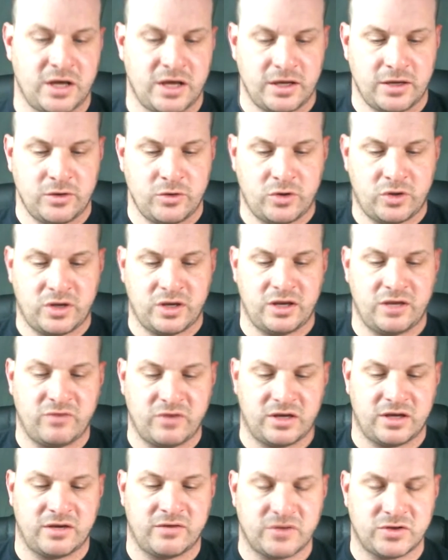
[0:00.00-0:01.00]
You could
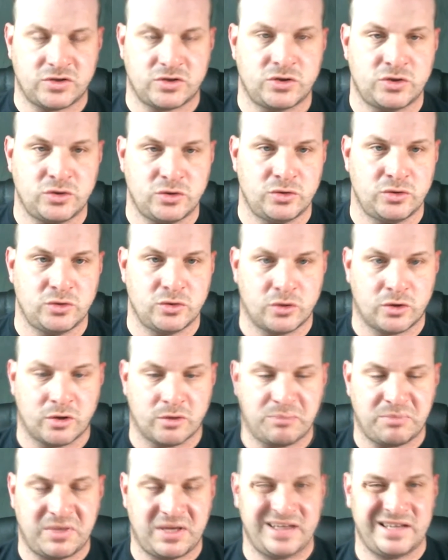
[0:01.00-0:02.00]
even give it to
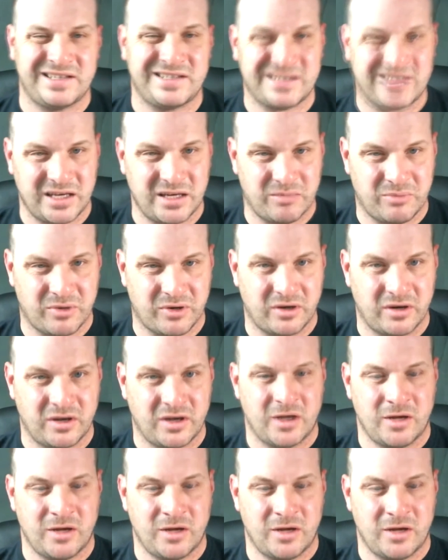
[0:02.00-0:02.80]
your peacekeeper